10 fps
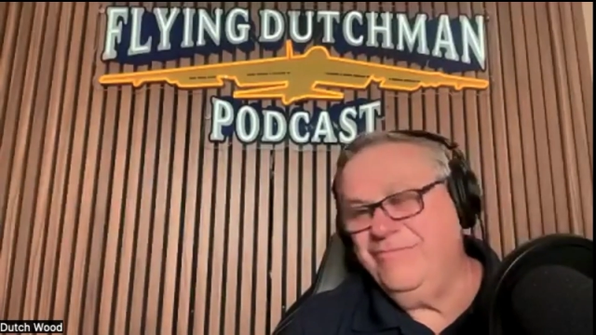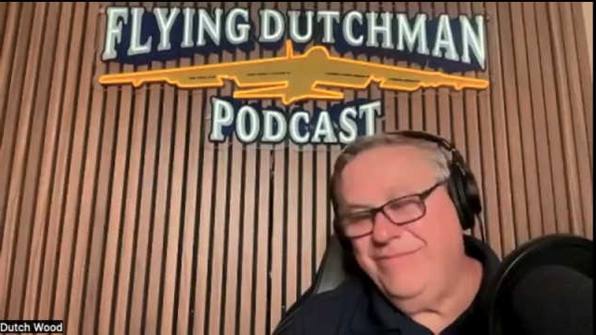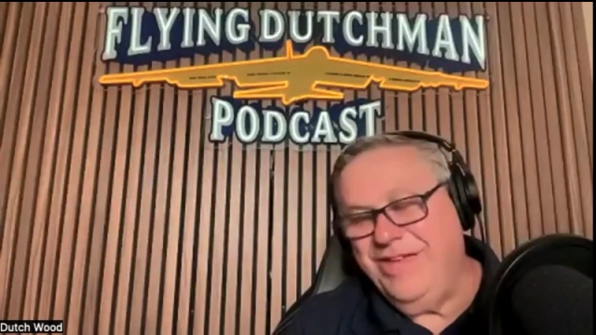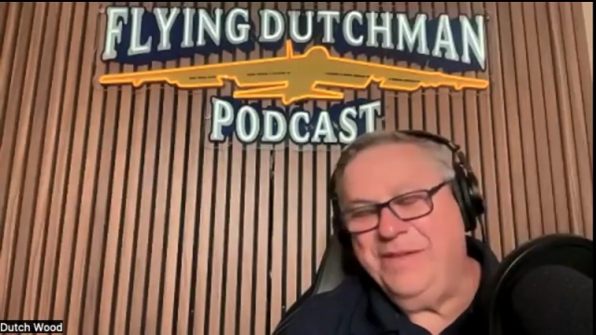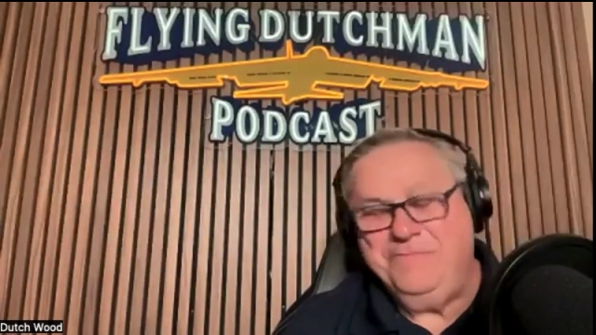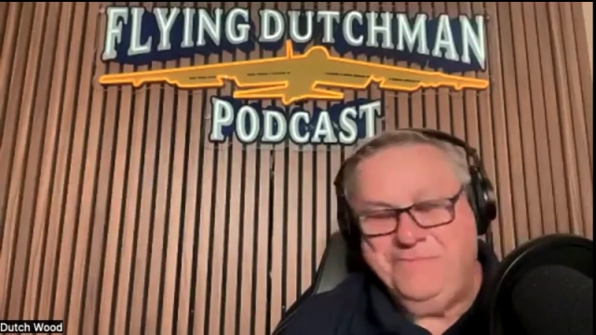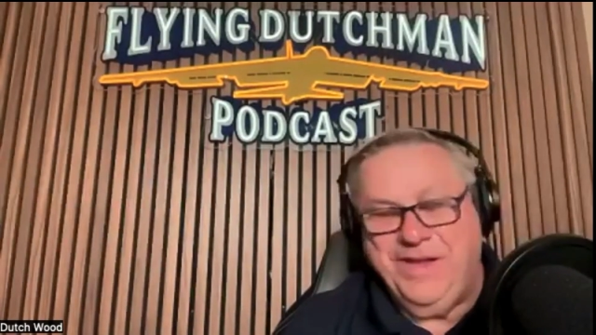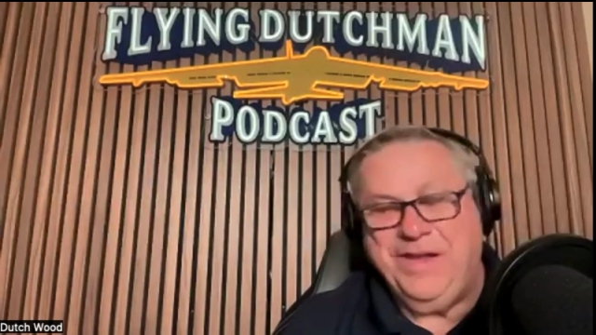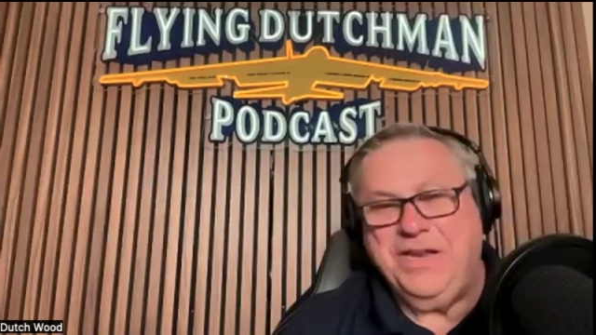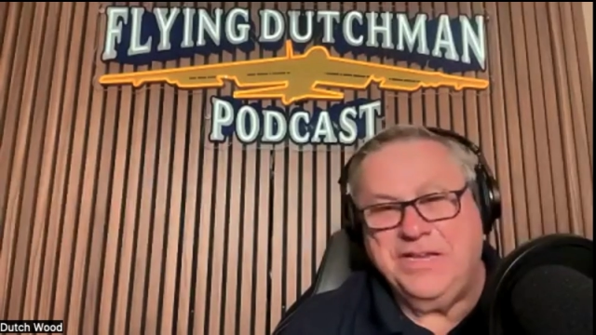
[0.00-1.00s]
It
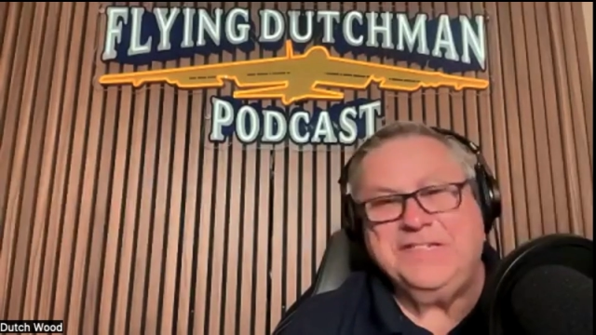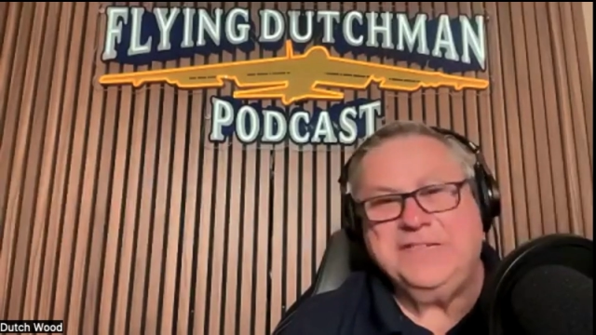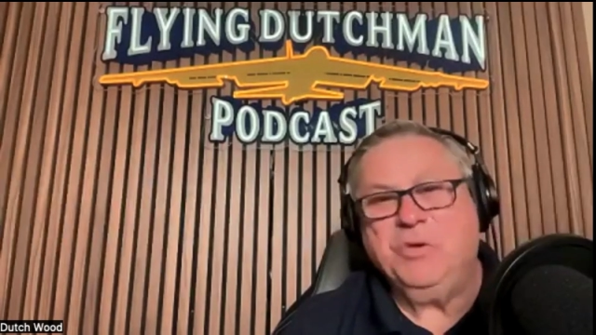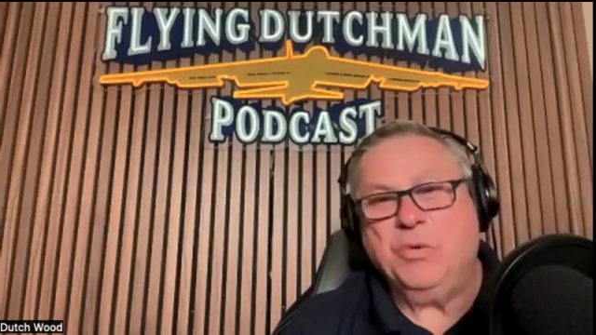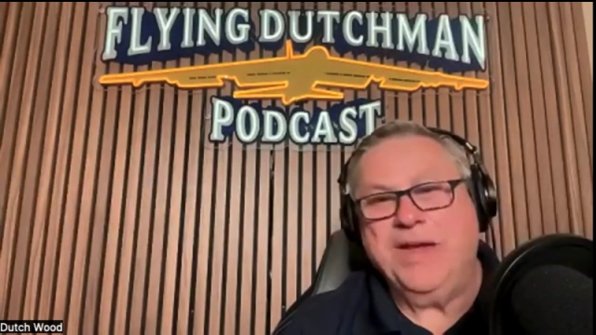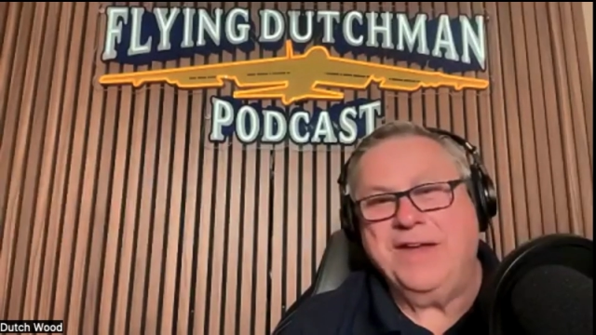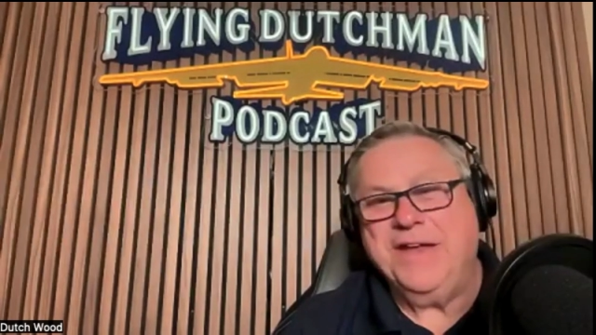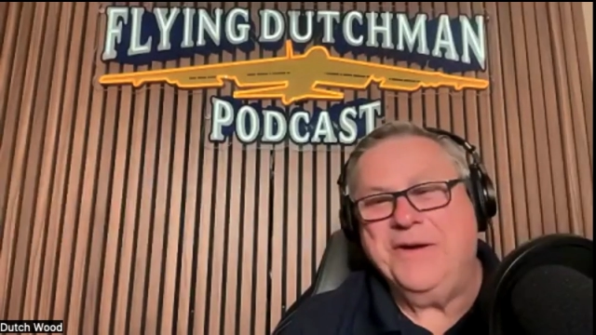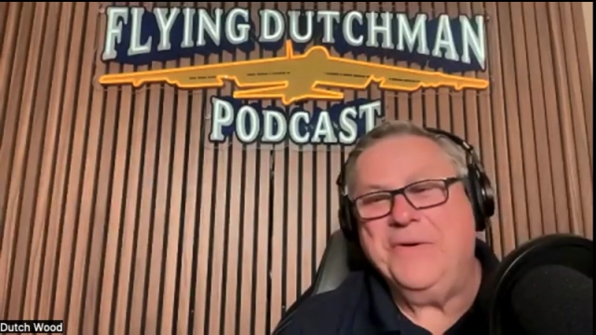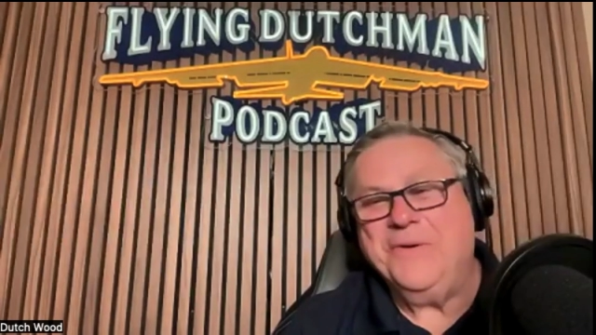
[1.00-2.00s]
is the way
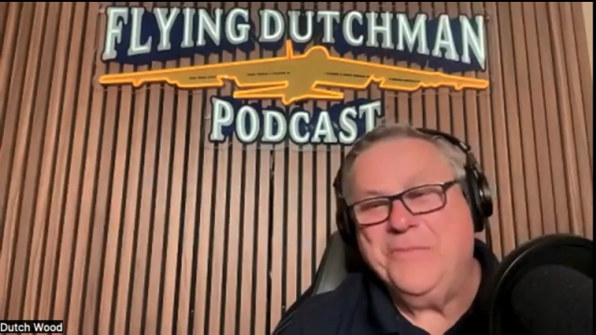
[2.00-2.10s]
now.